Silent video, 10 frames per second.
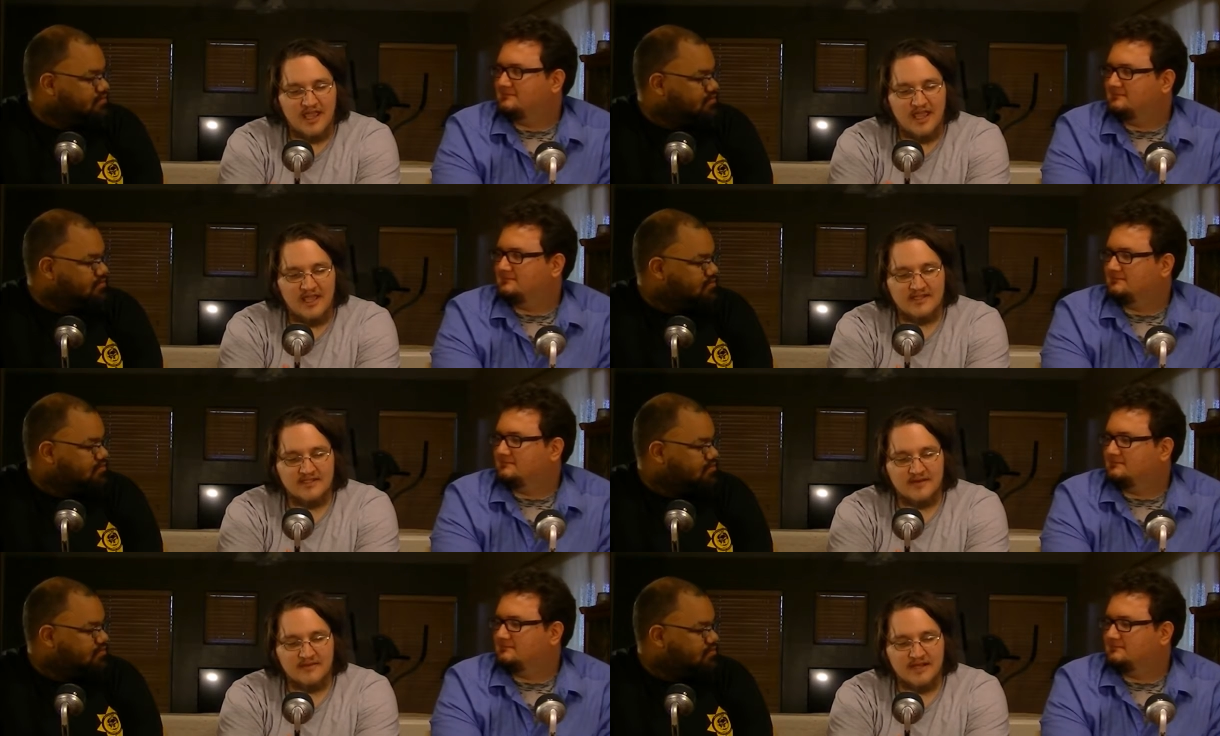Speaker 1: it's
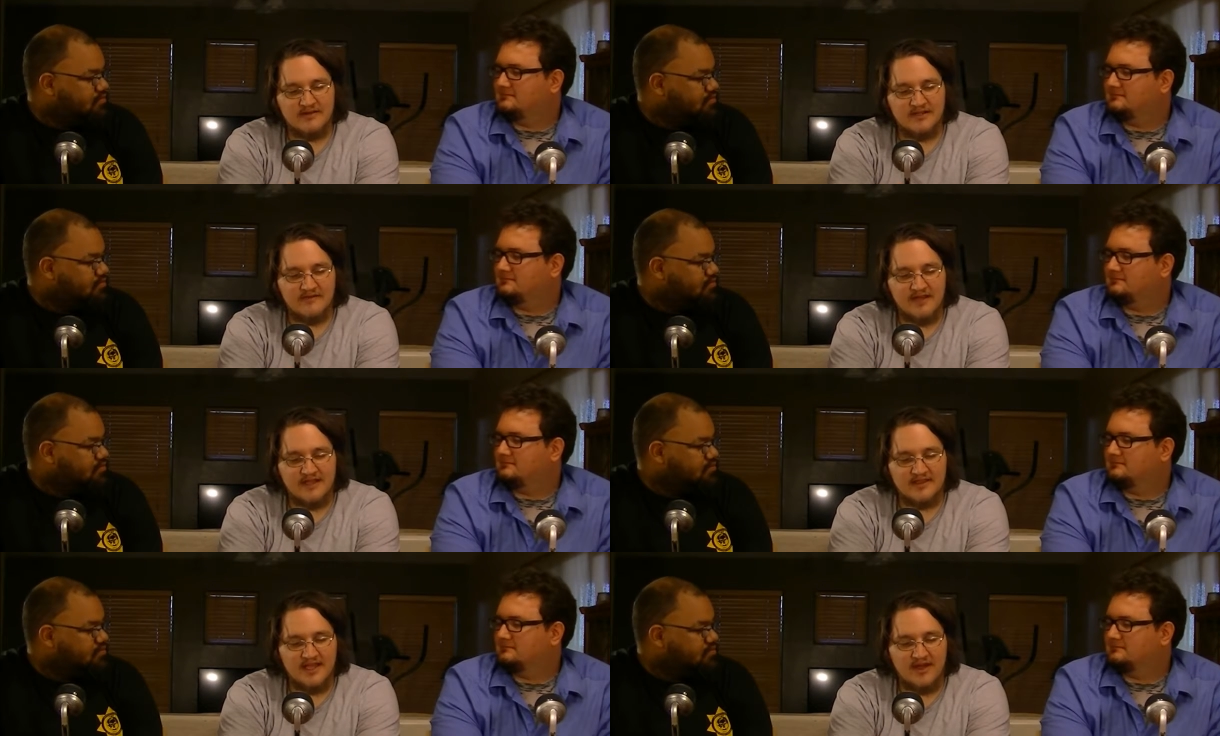come down to the fact
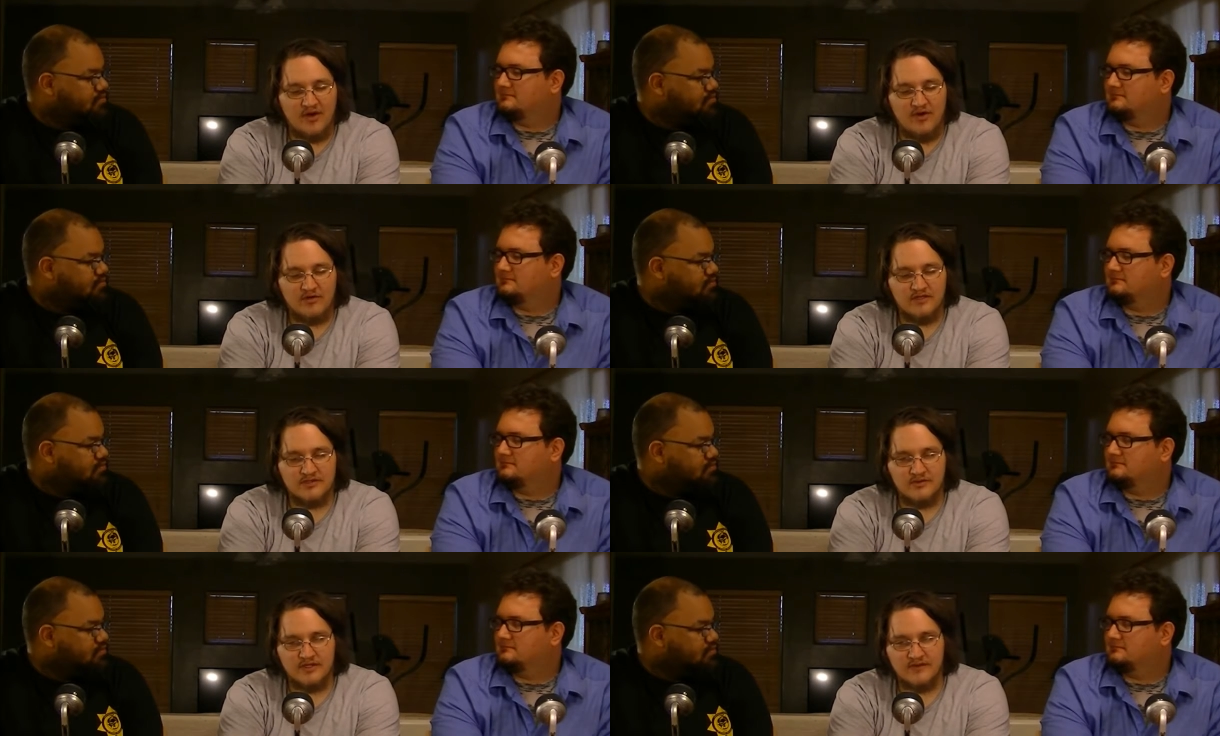that Hulk is
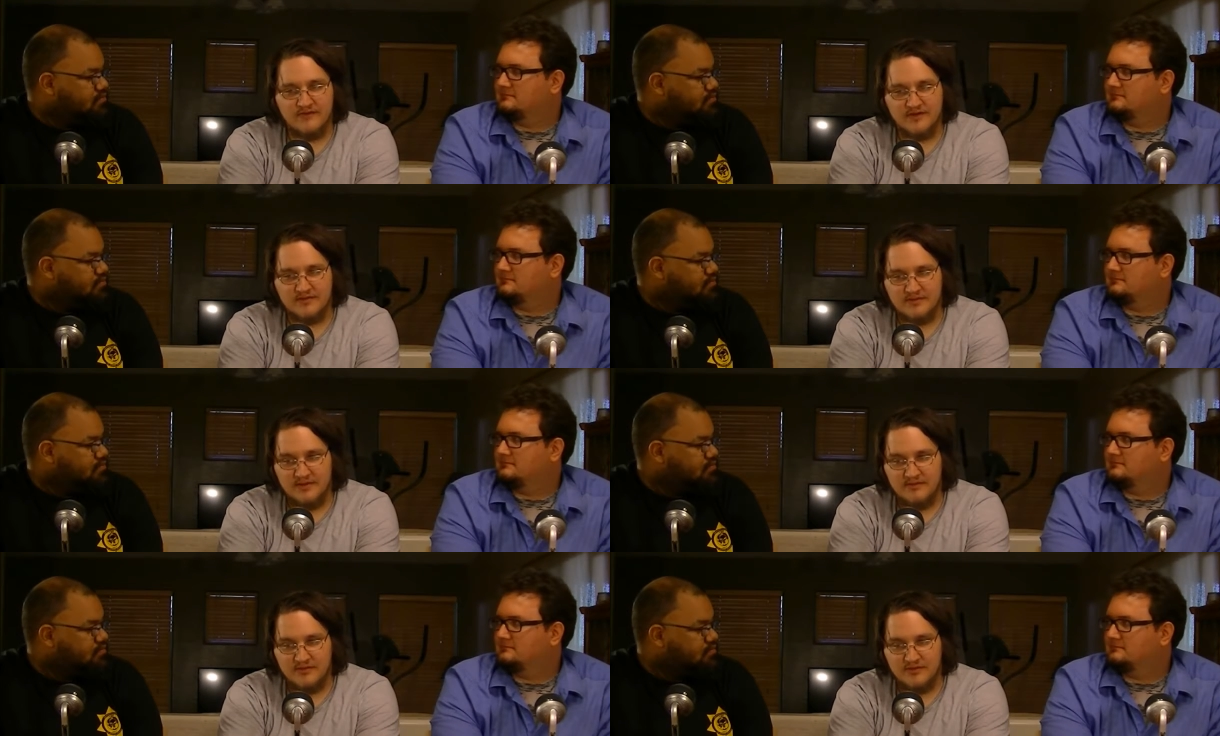one of the first
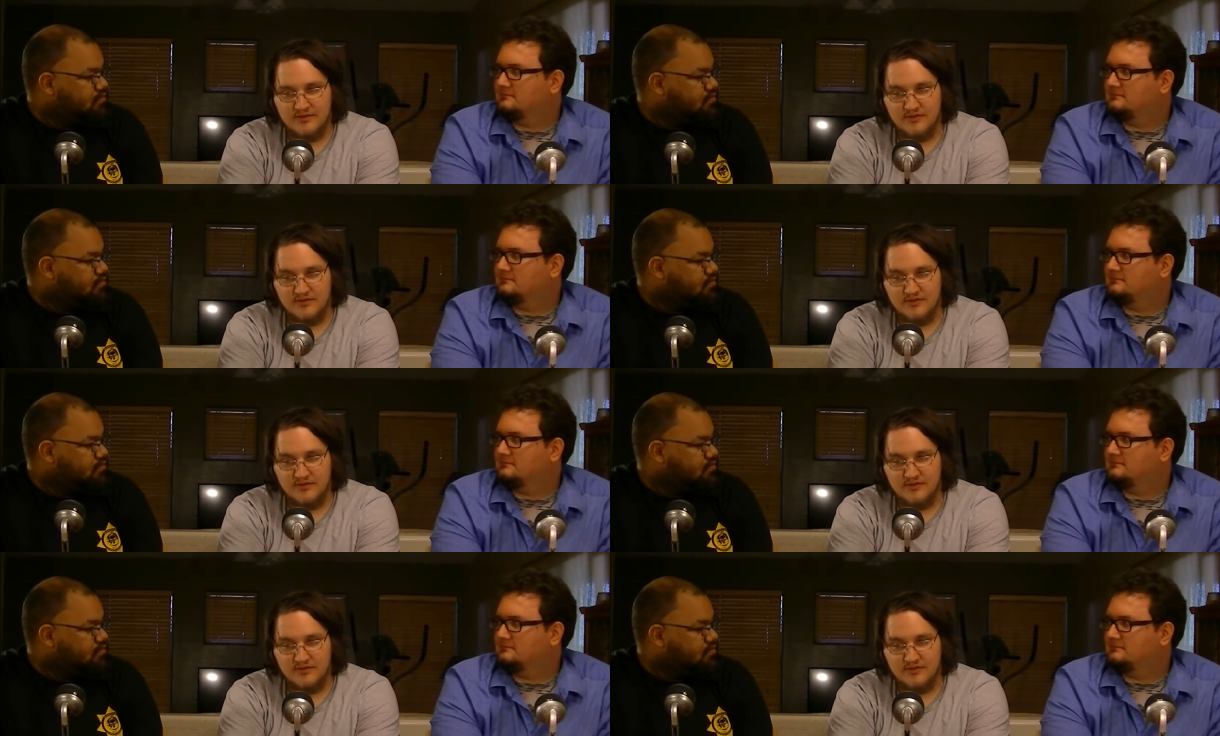people to